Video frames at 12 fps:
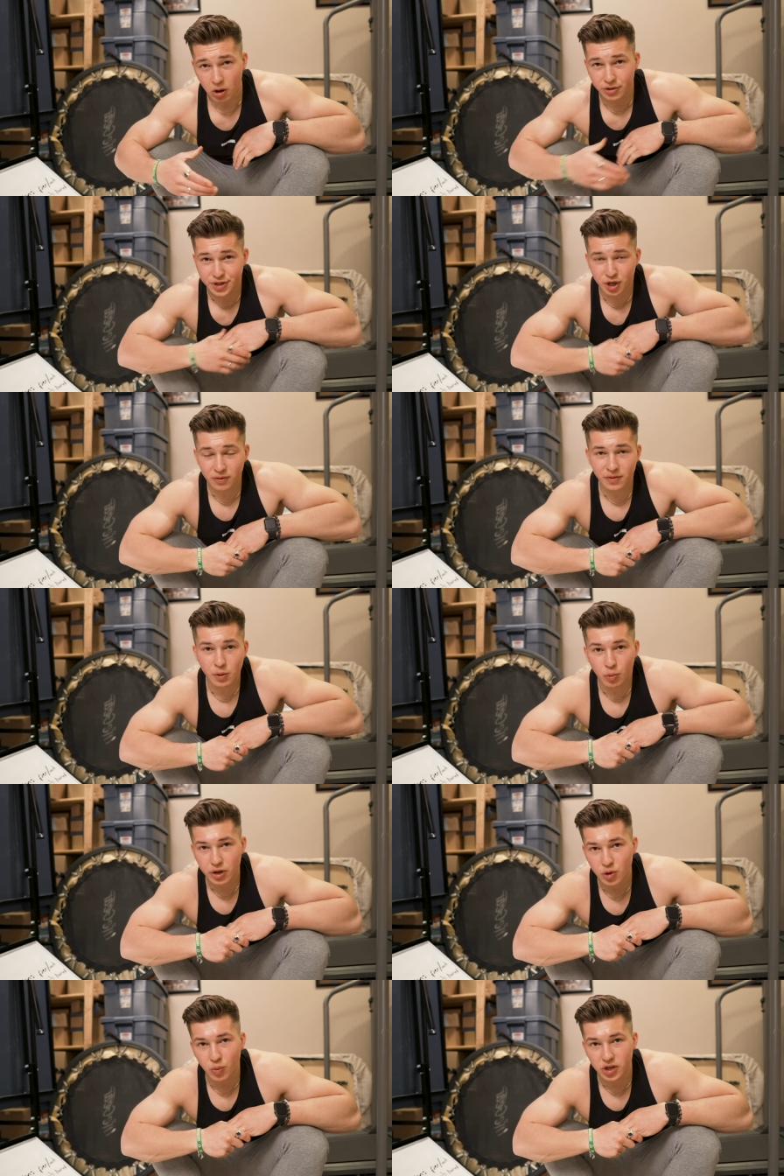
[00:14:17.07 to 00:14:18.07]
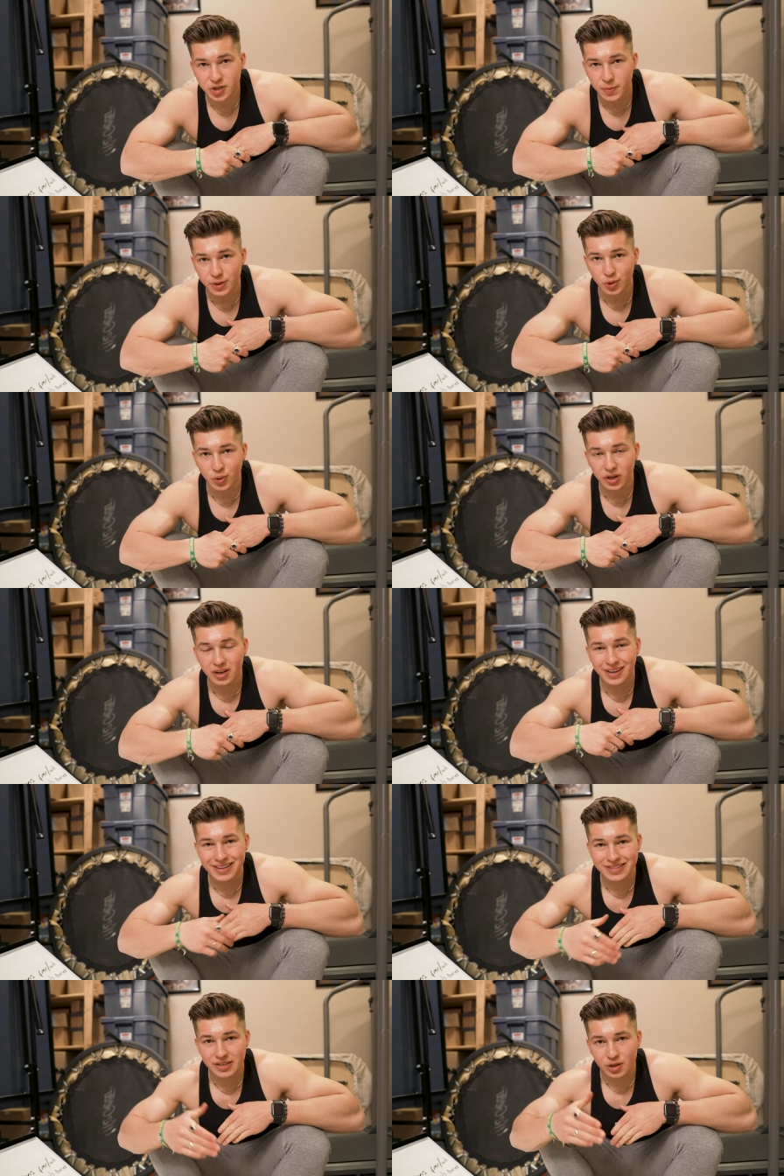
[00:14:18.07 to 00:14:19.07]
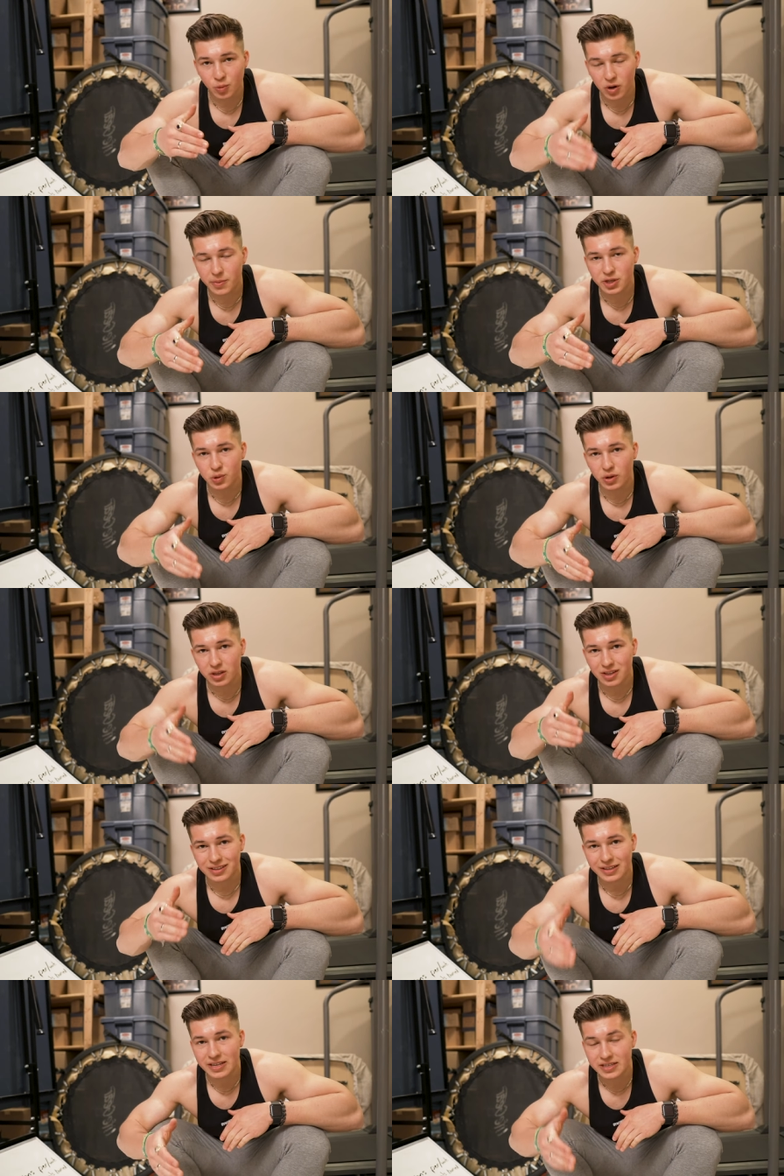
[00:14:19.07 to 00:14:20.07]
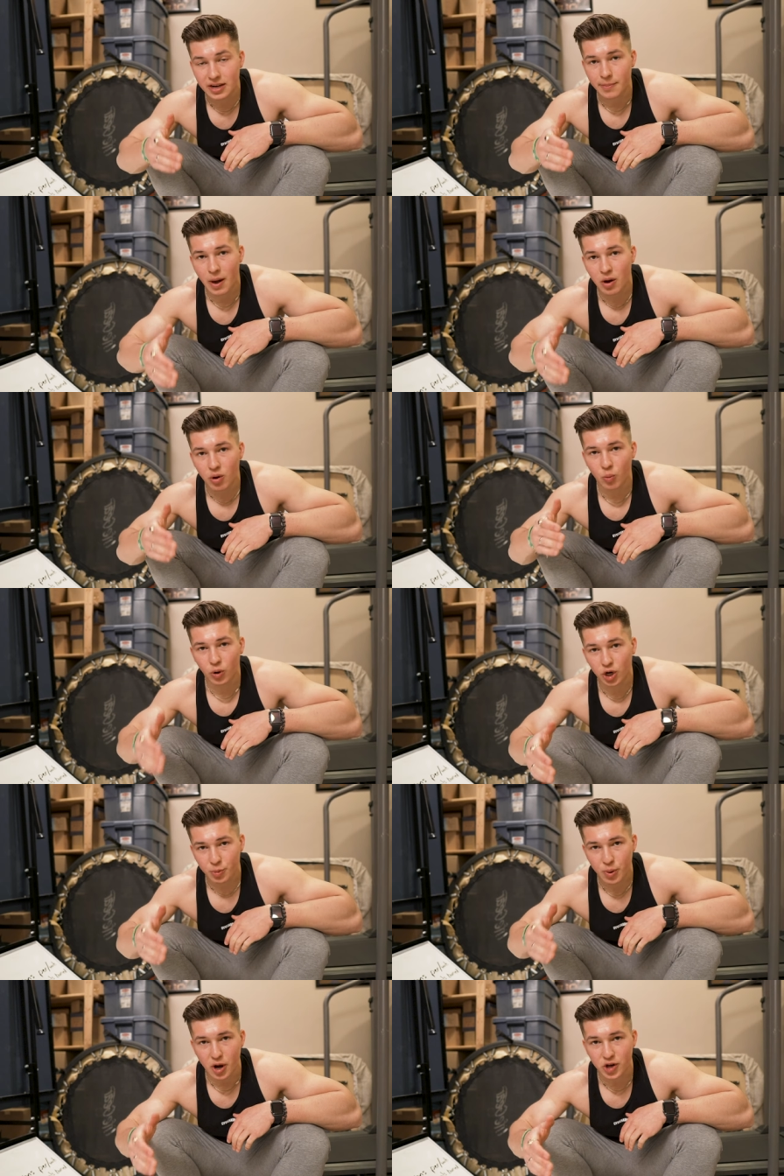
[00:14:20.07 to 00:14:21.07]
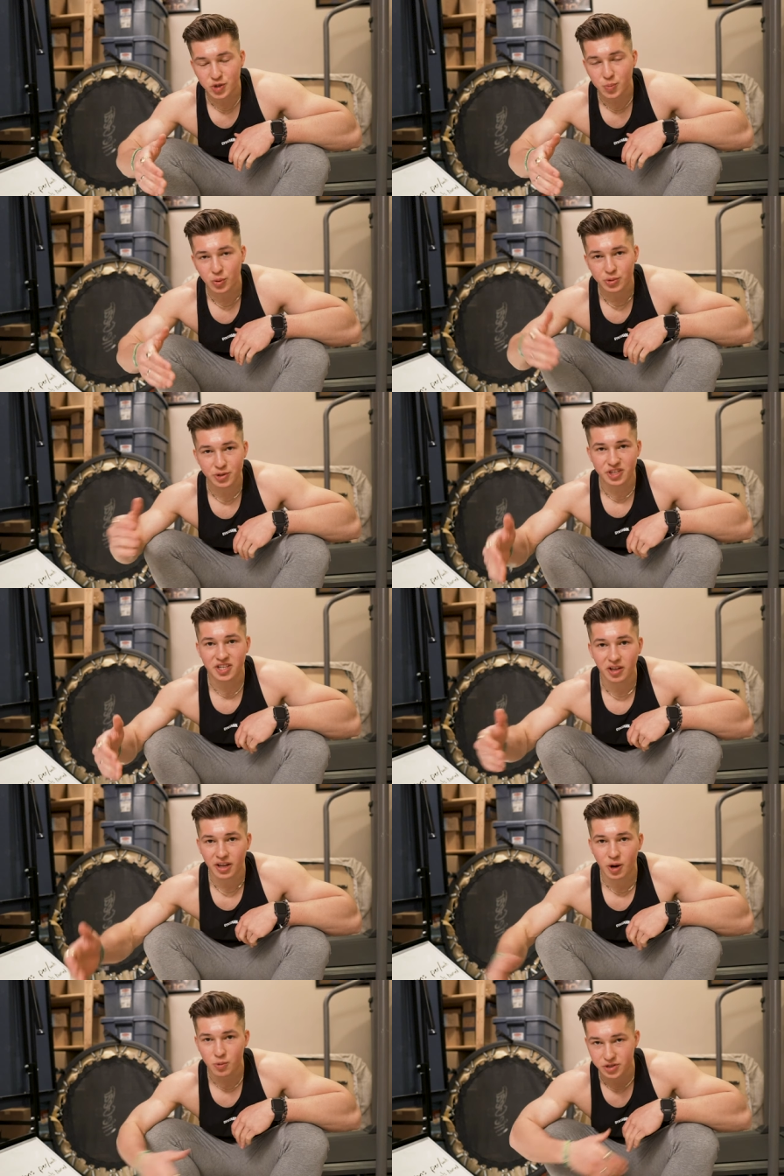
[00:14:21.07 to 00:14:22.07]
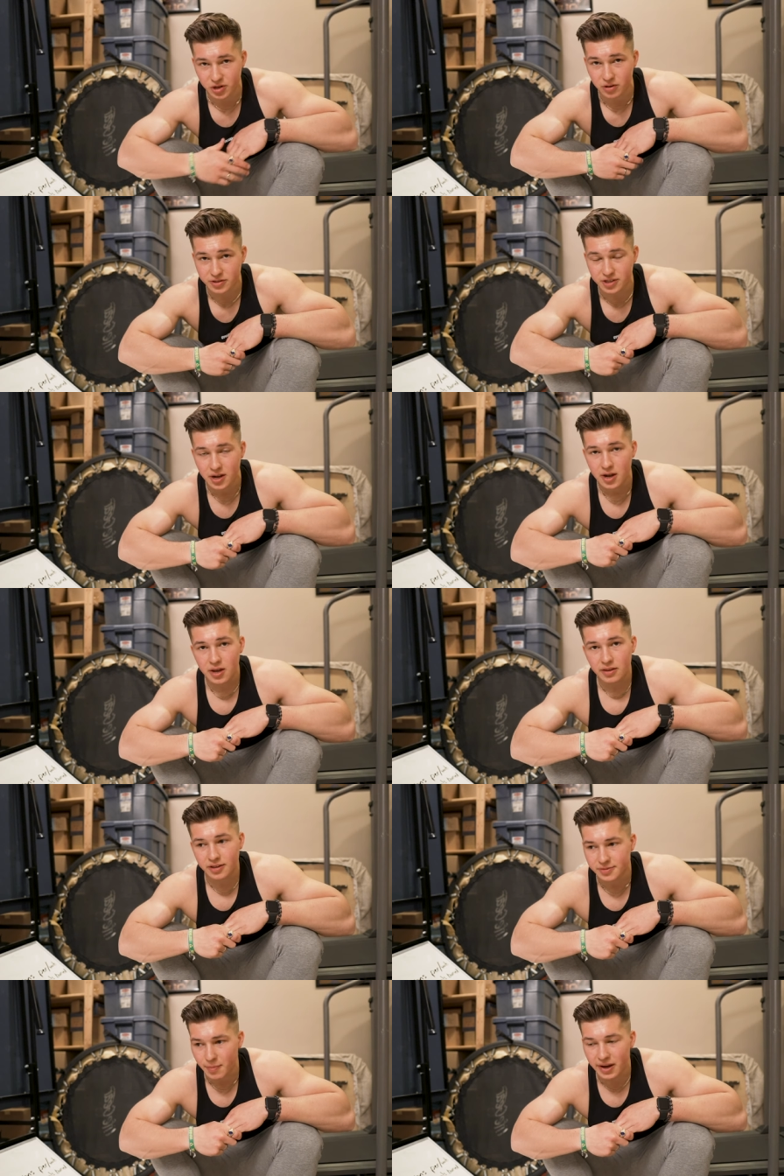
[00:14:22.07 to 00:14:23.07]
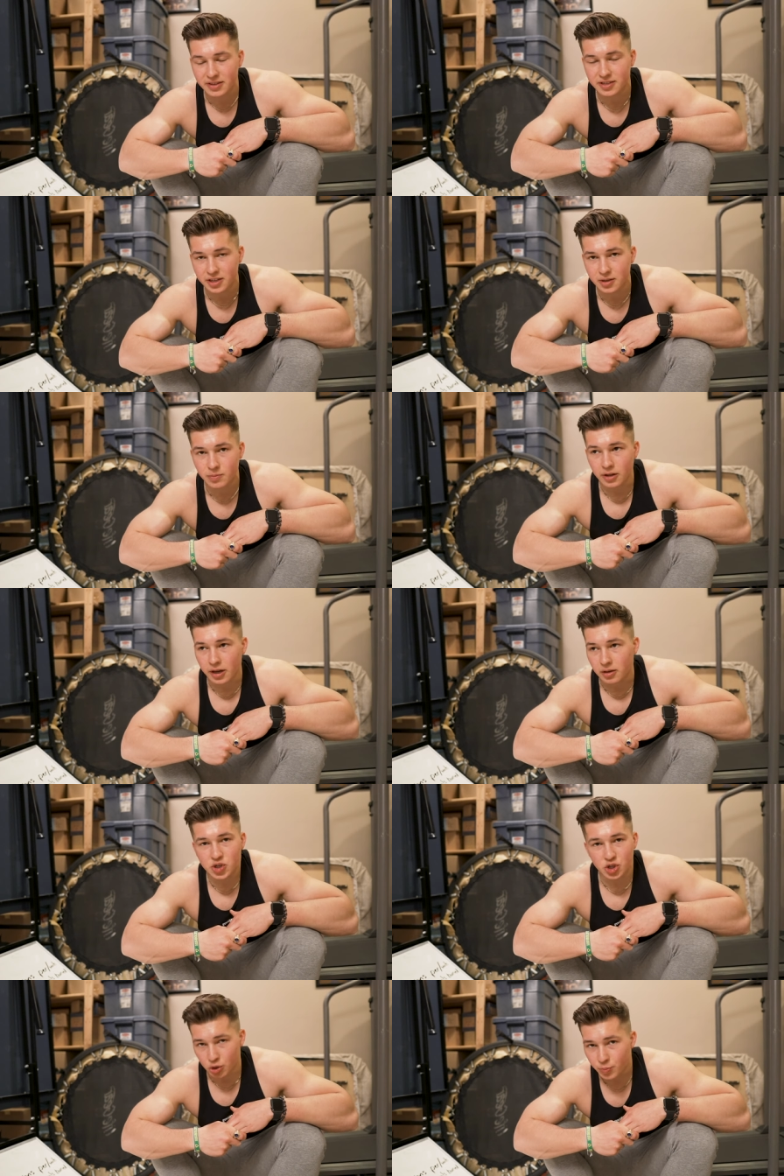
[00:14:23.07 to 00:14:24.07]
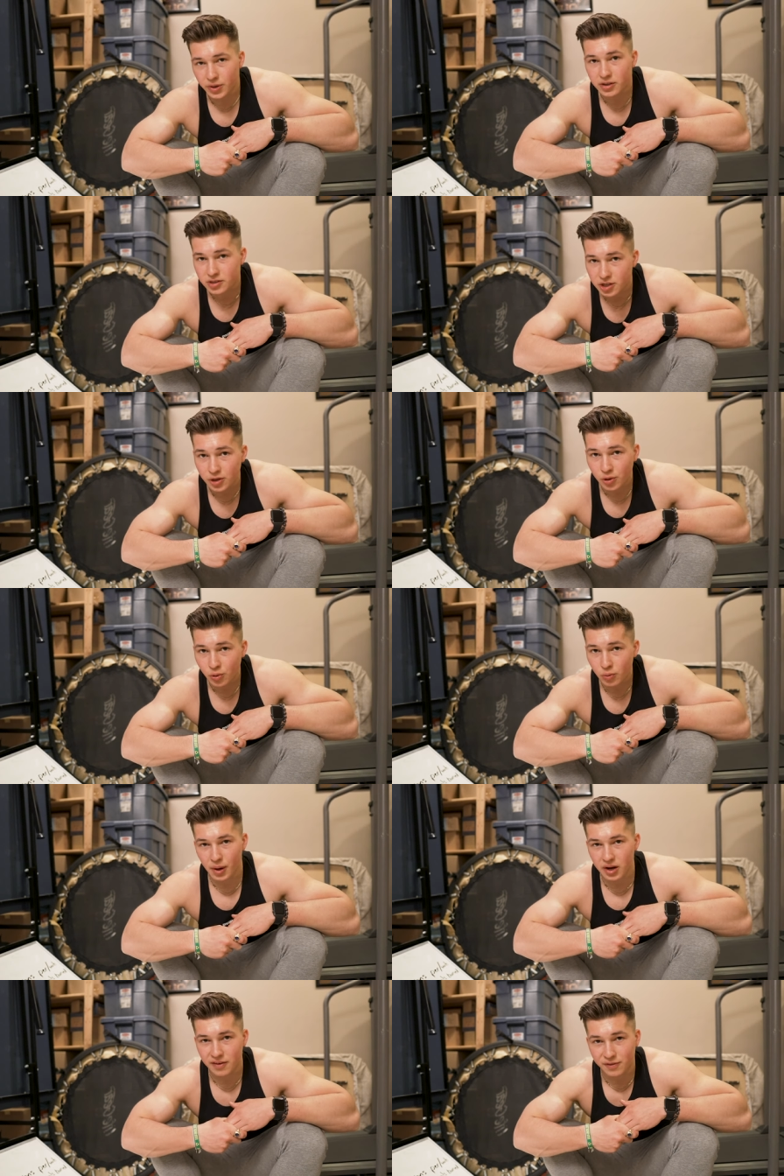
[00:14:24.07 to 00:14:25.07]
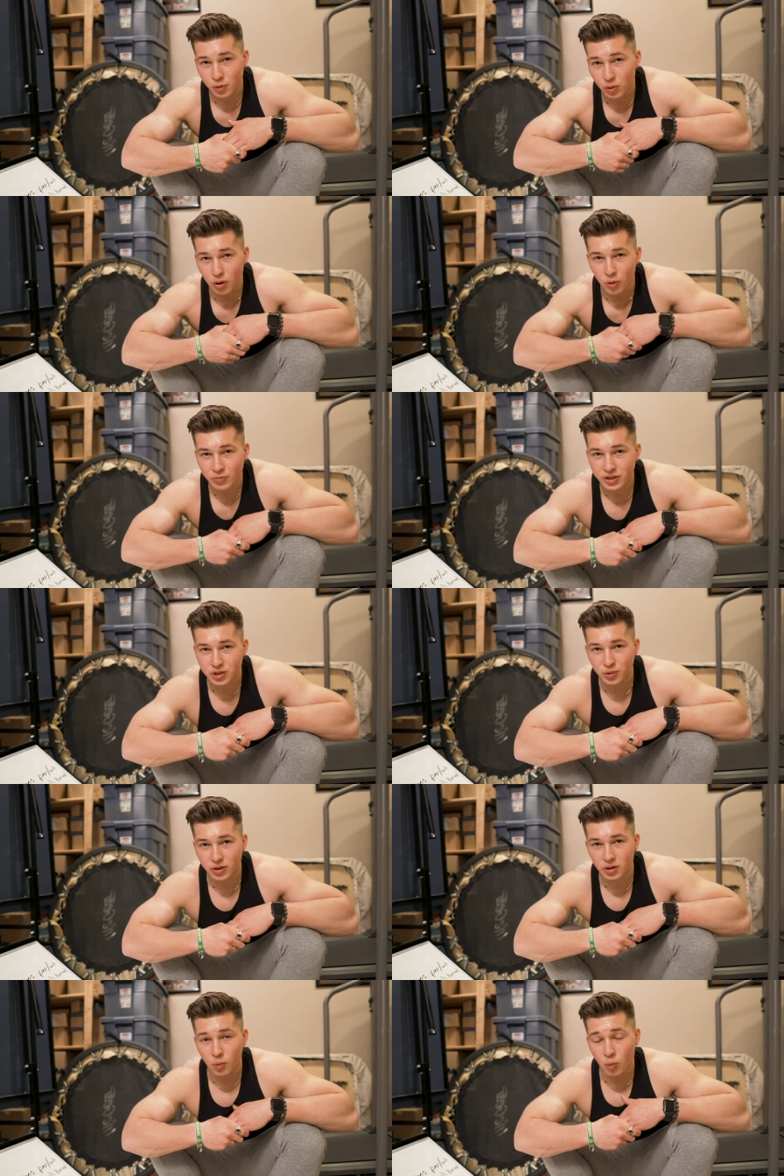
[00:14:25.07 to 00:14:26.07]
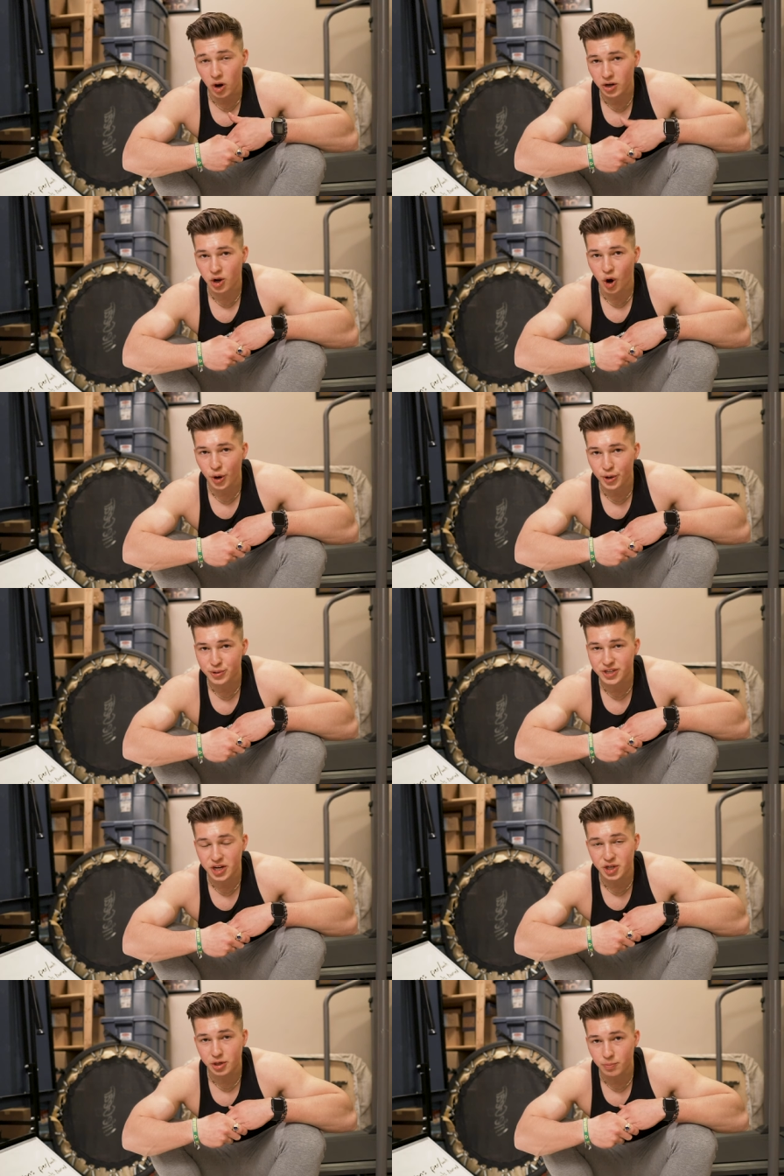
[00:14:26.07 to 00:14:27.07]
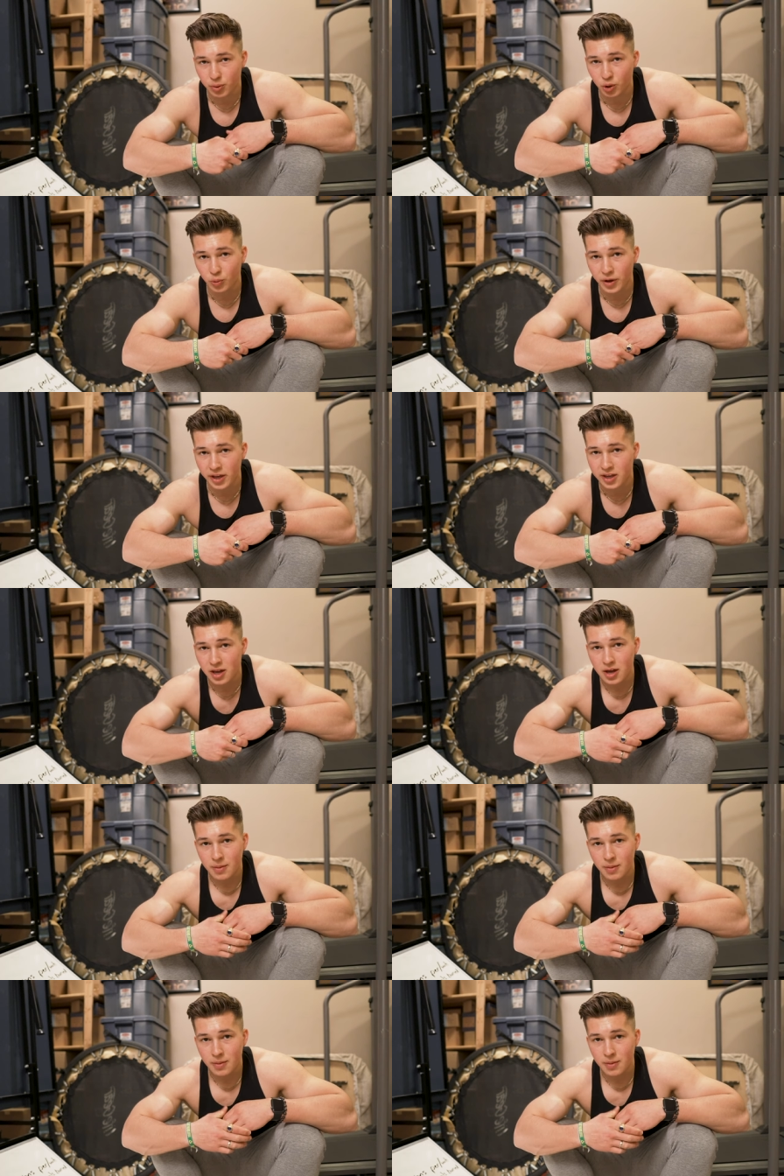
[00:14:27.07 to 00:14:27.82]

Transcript: alternatively, what you want to be doing is you want to be doing the least amount of work possible to still get results. This might seem like stupid to you, but if you are only doing one cardio session per week,